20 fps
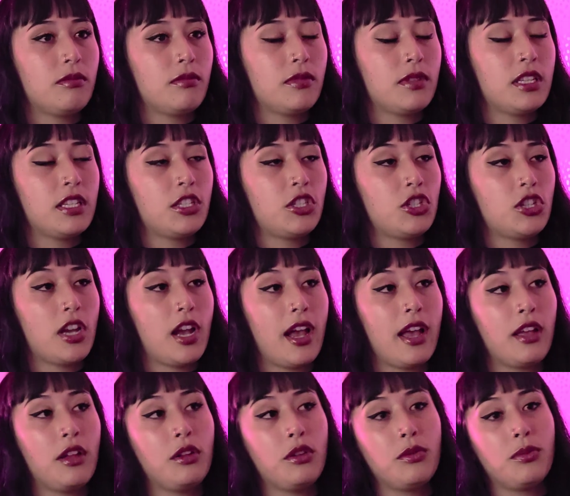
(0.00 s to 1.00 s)
this
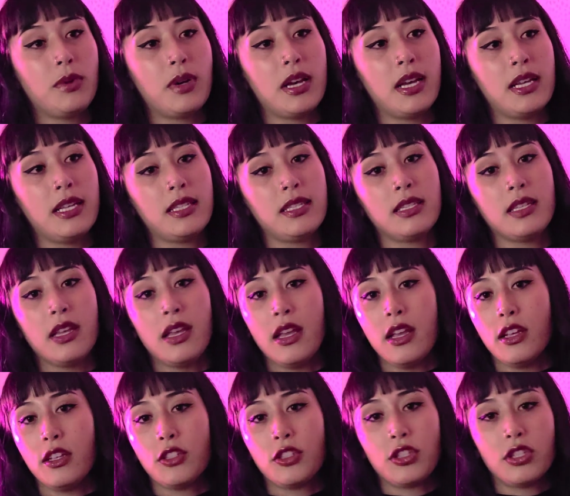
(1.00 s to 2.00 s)
child was
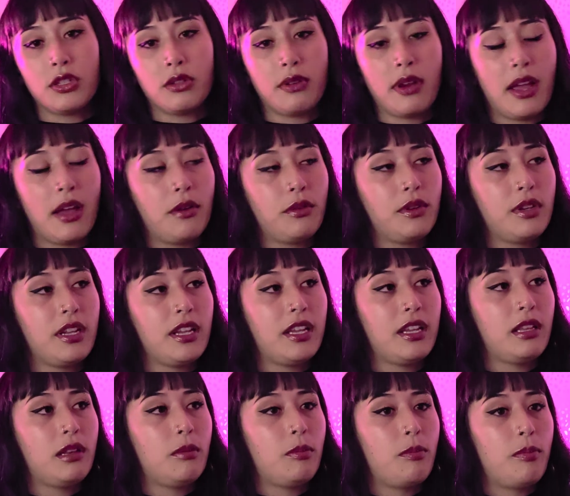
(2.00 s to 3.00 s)

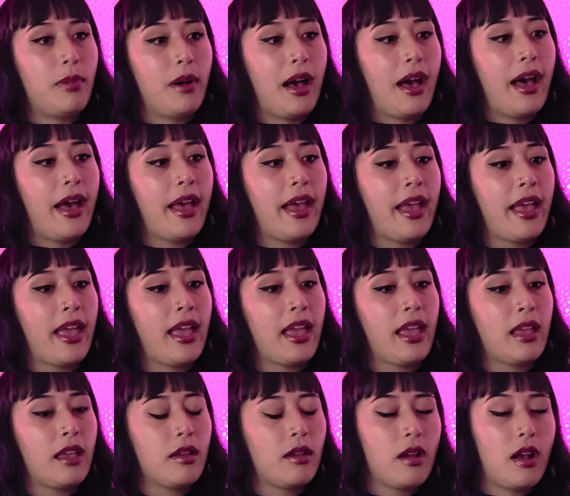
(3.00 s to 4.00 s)
surrounded
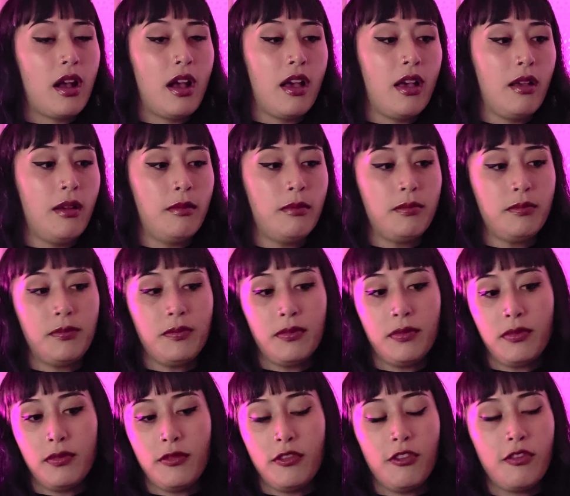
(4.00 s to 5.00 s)
by
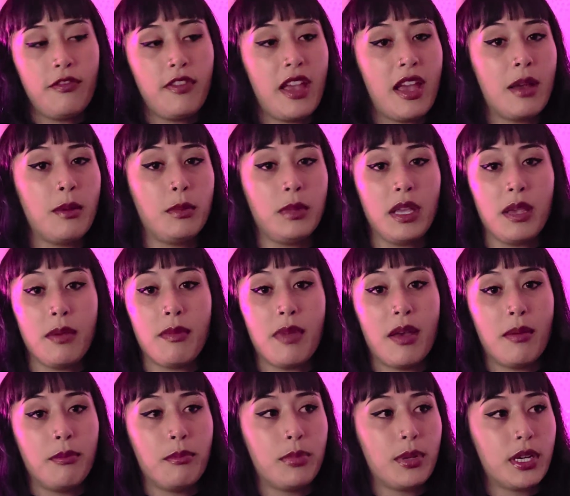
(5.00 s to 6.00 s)
family
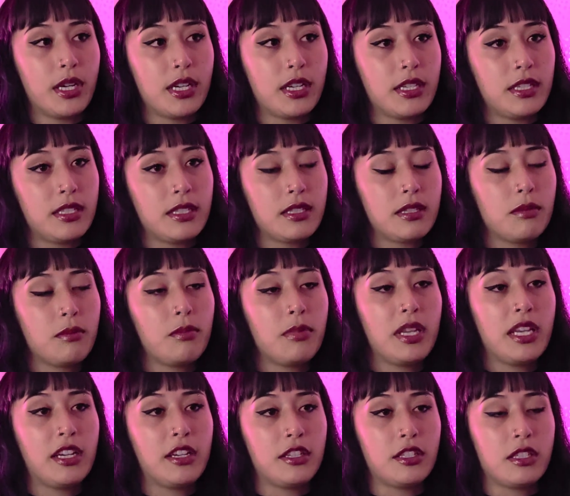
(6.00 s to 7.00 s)
members,
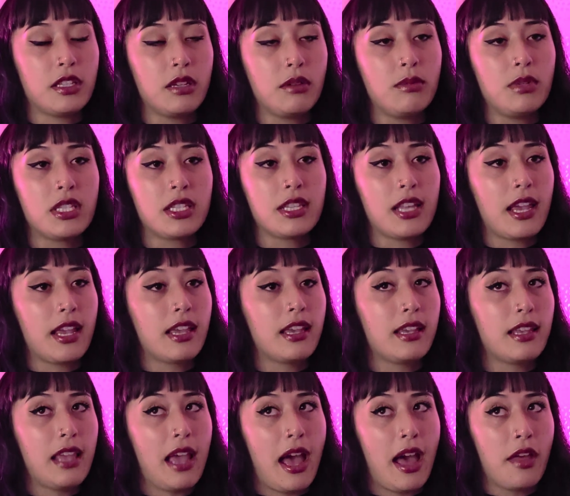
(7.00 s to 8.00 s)
peers. It was like a
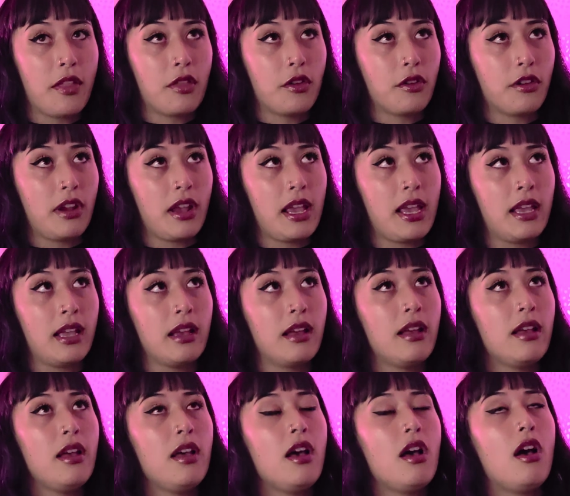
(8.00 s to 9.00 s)
gathering
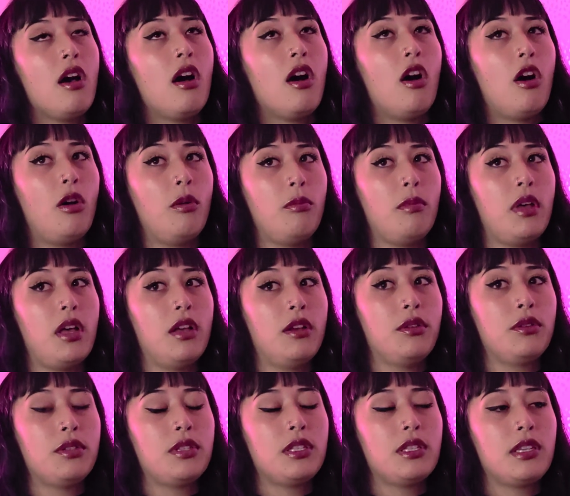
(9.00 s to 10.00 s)

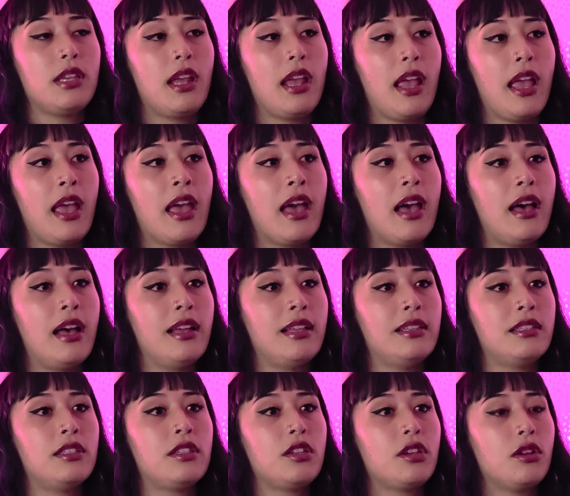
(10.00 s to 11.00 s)
almost.
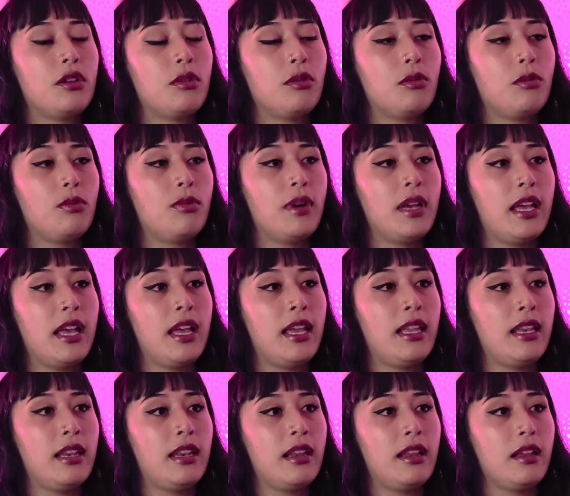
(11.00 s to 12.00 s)
And
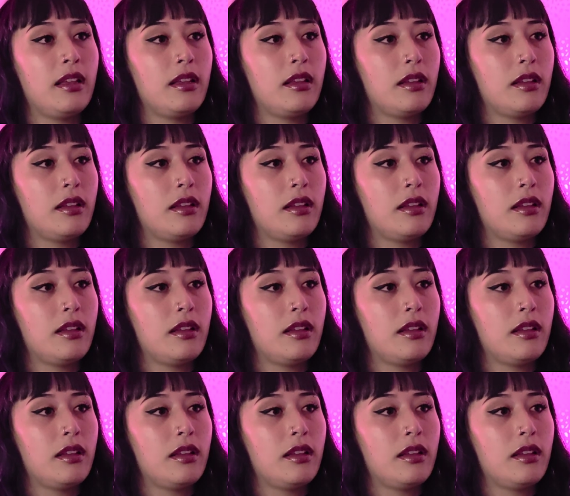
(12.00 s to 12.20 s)
when